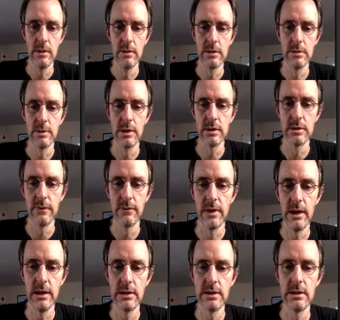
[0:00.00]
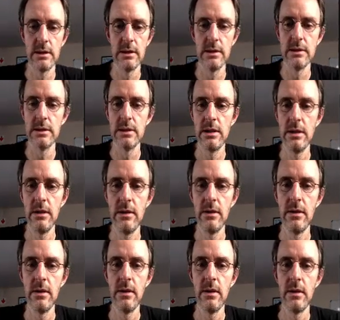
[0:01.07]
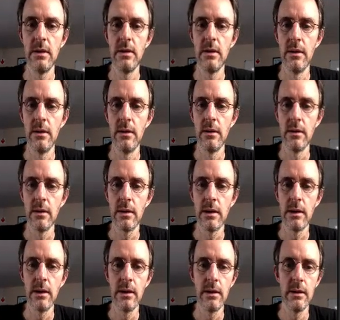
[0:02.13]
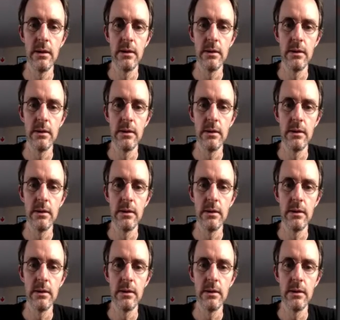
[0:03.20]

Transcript: Just because of that, let's see. Okay.